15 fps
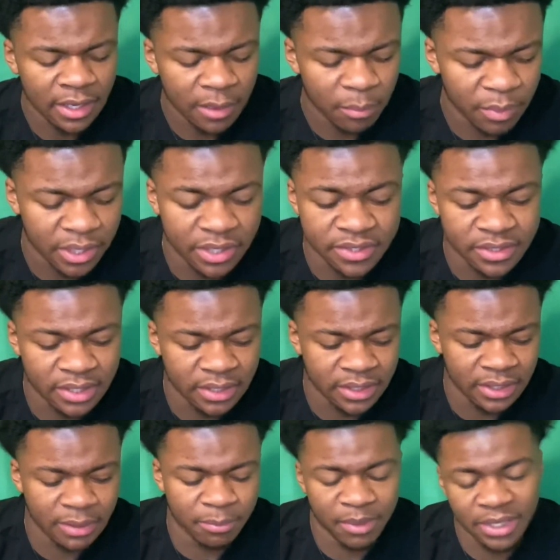But it's the,
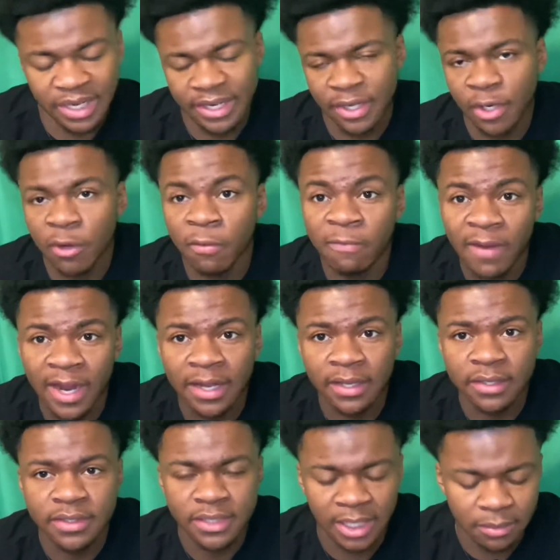but like no
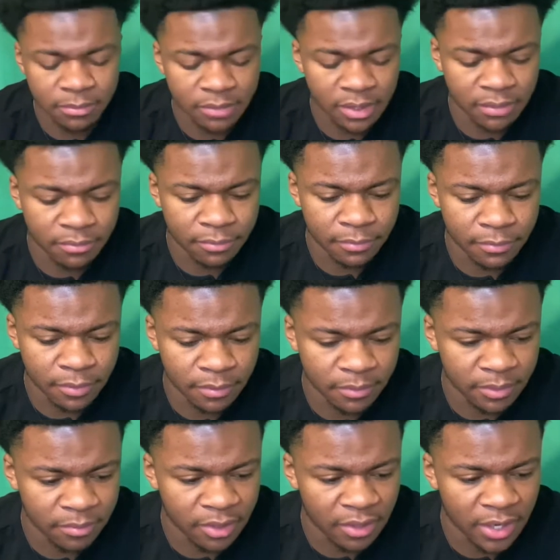violence type stuff, you feel me,
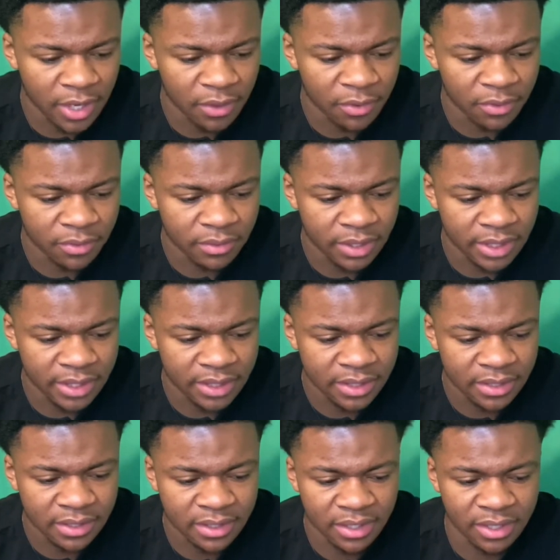bro? I don't like,
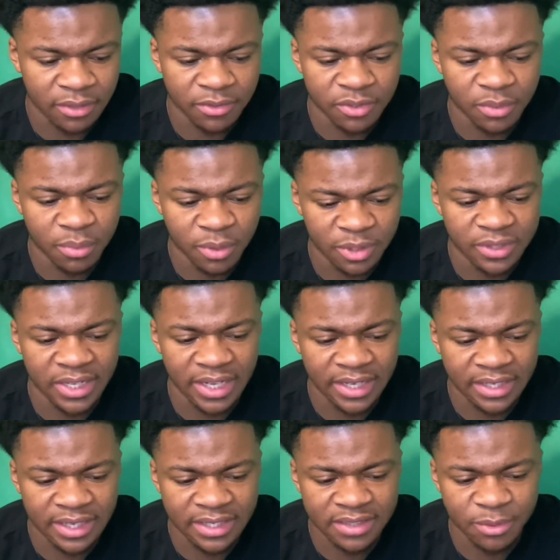I don't support that,
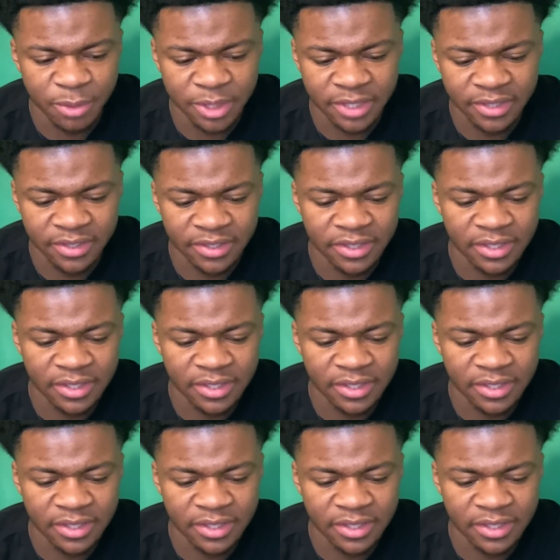that's weird.